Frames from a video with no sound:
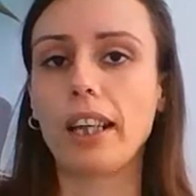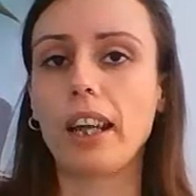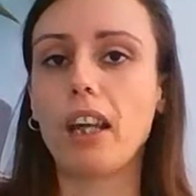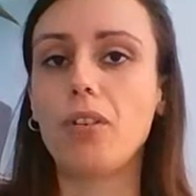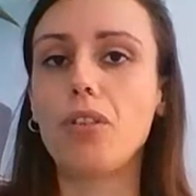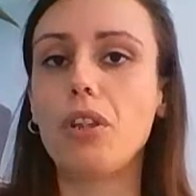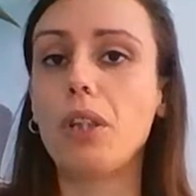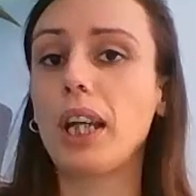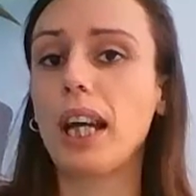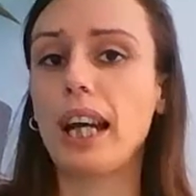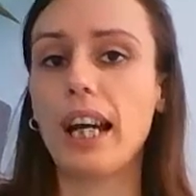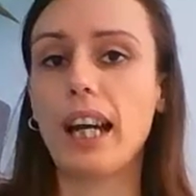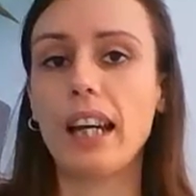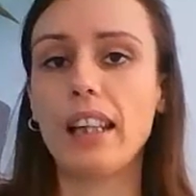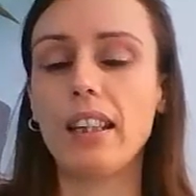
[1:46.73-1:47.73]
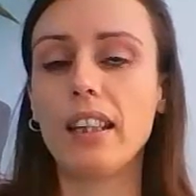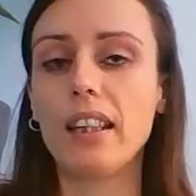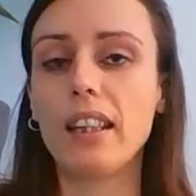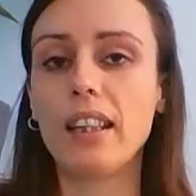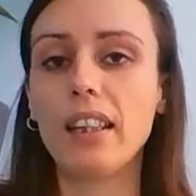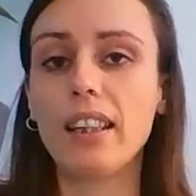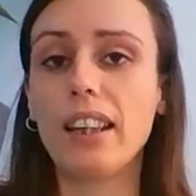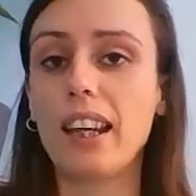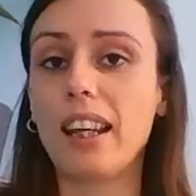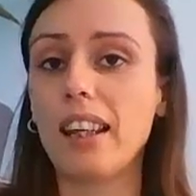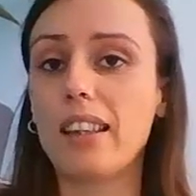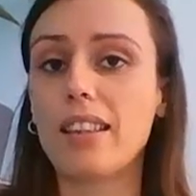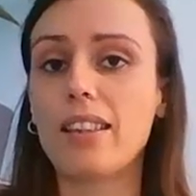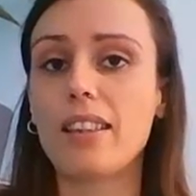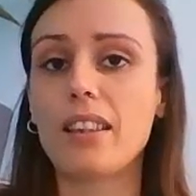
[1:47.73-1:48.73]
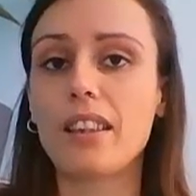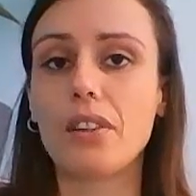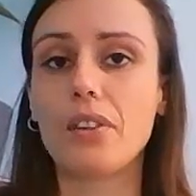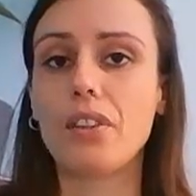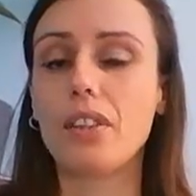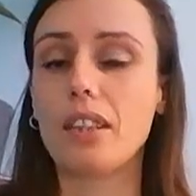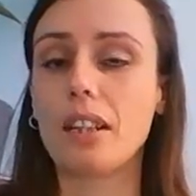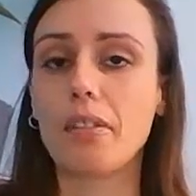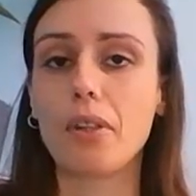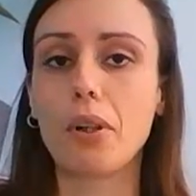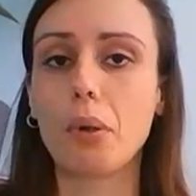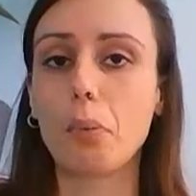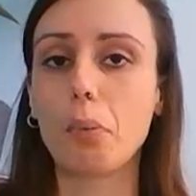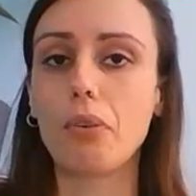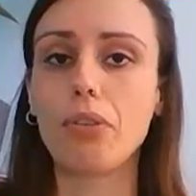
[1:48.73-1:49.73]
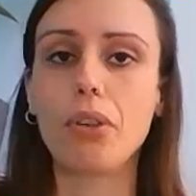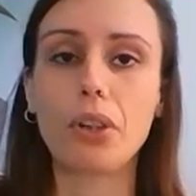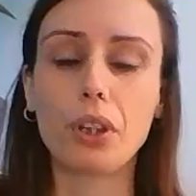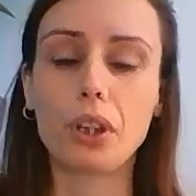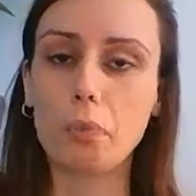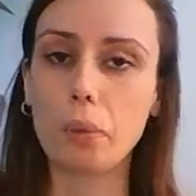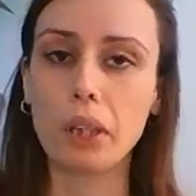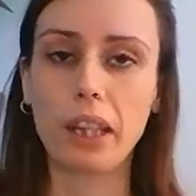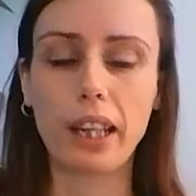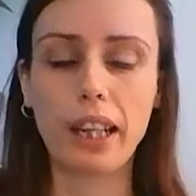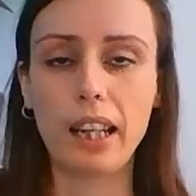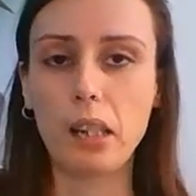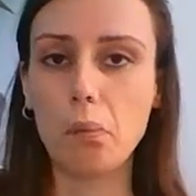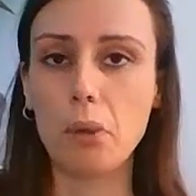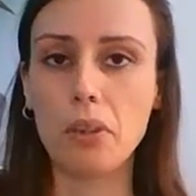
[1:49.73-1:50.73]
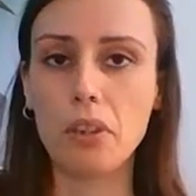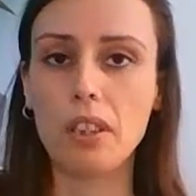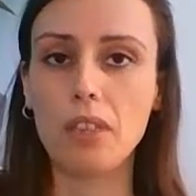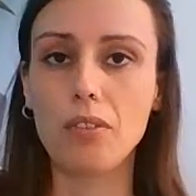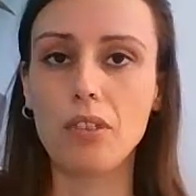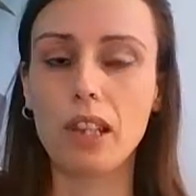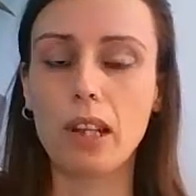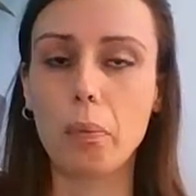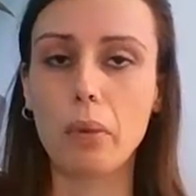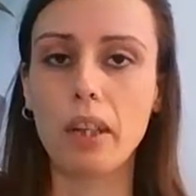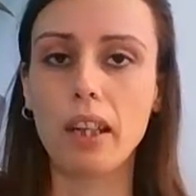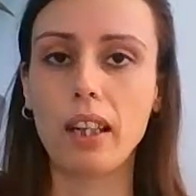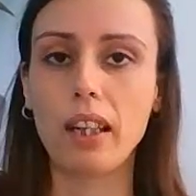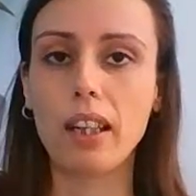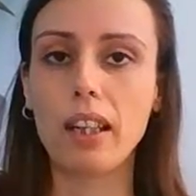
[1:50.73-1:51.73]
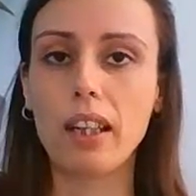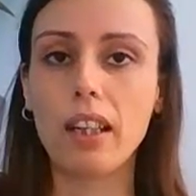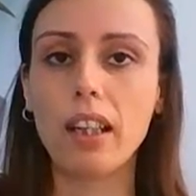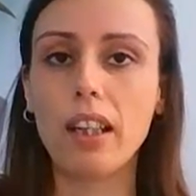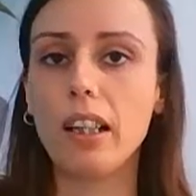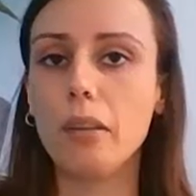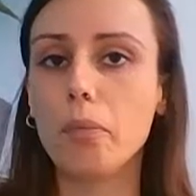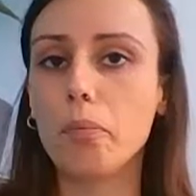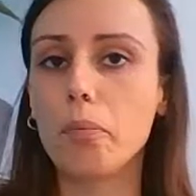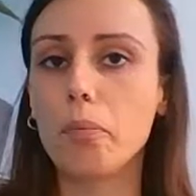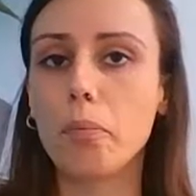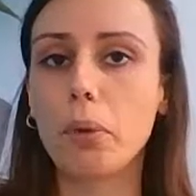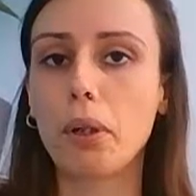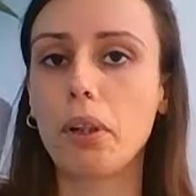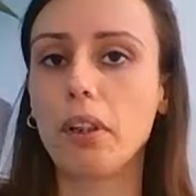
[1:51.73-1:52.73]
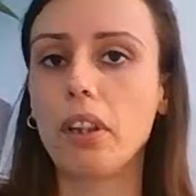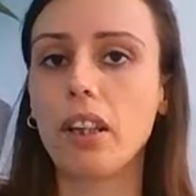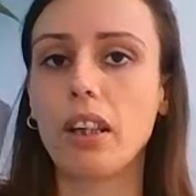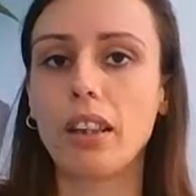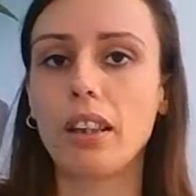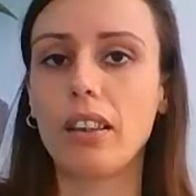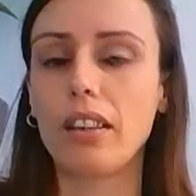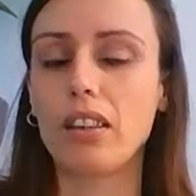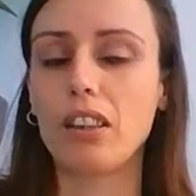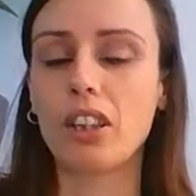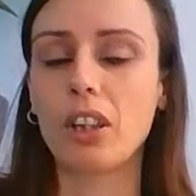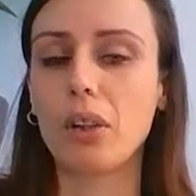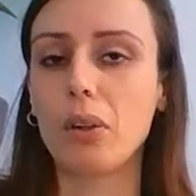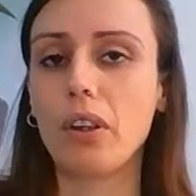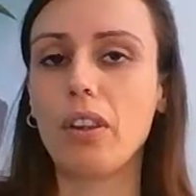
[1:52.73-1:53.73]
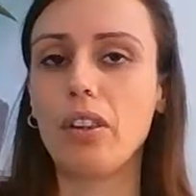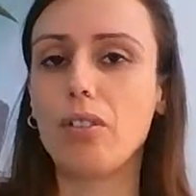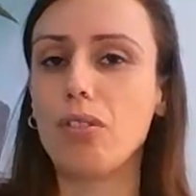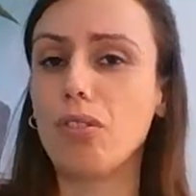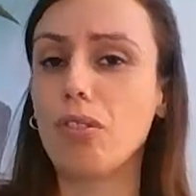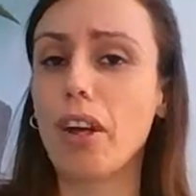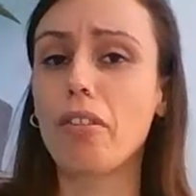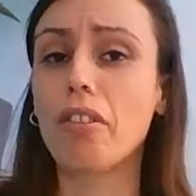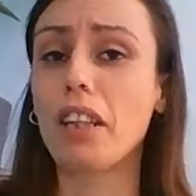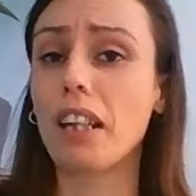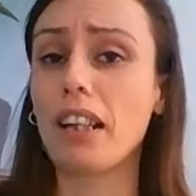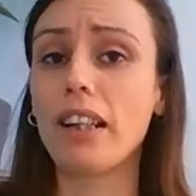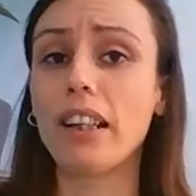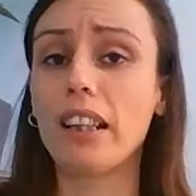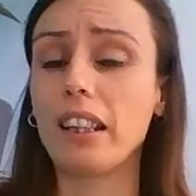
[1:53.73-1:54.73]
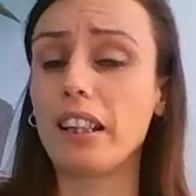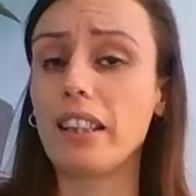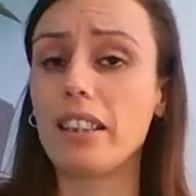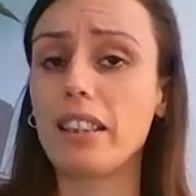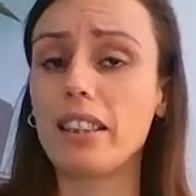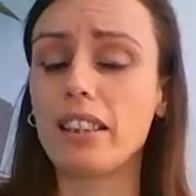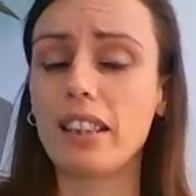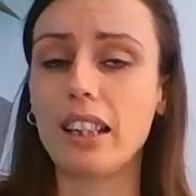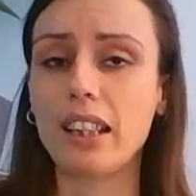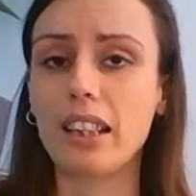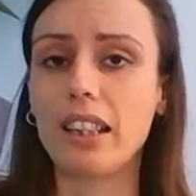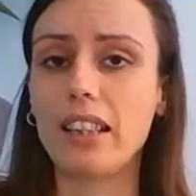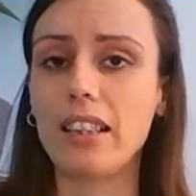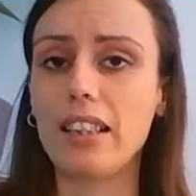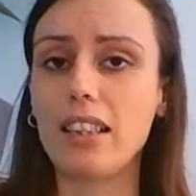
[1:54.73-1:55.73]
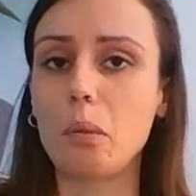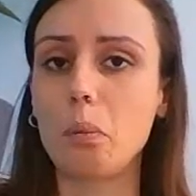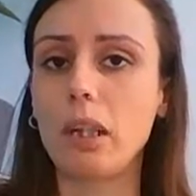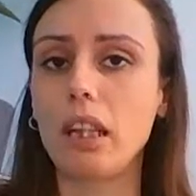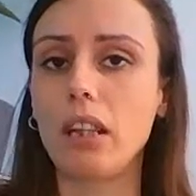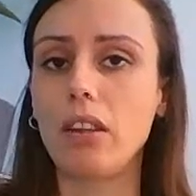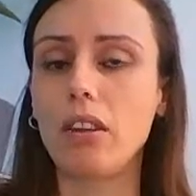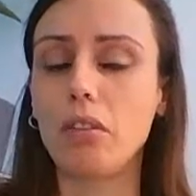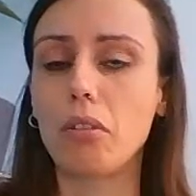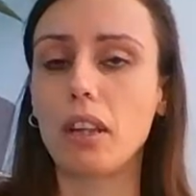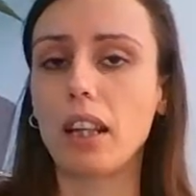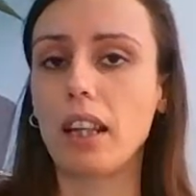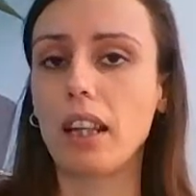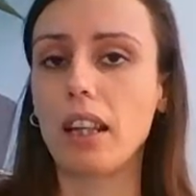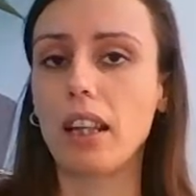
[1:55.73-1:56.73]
If you can, get it to 0 before you bring in any positive tapping. But at the very highest, it needs to be a 3.